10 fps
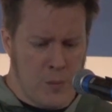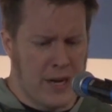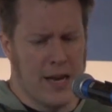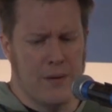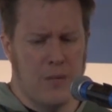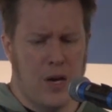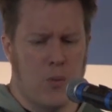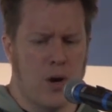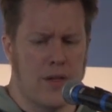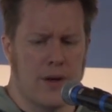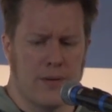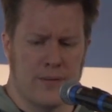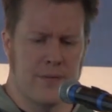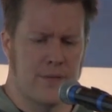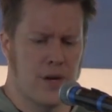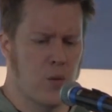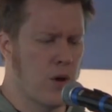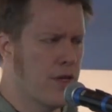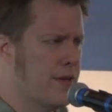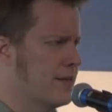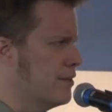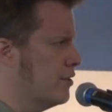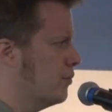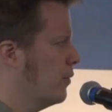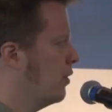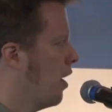And again, one of the one of the things that's been